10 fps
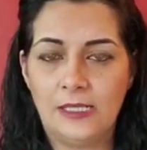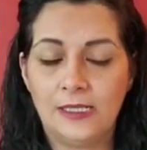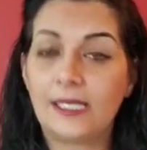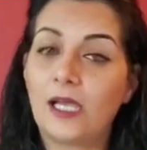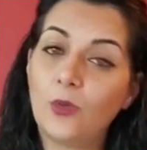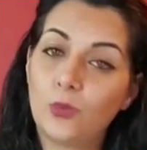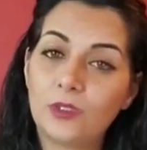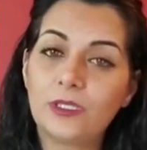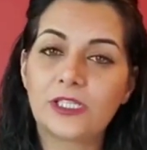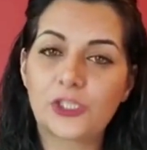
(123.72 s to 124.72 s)
and I
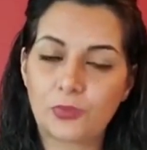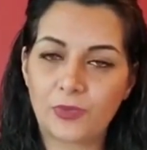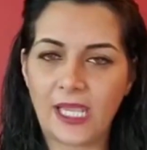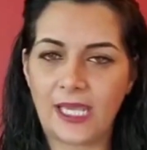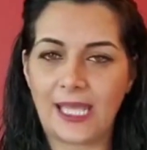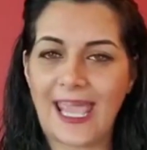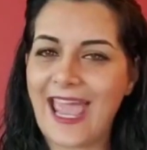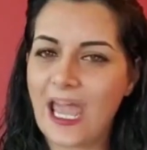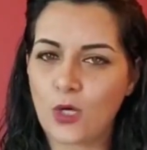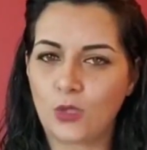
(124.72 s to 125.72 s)
will explain
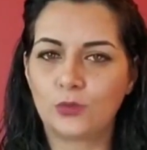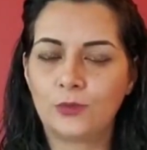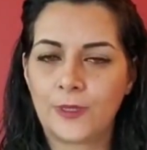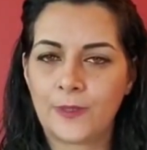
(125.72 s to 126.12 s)
how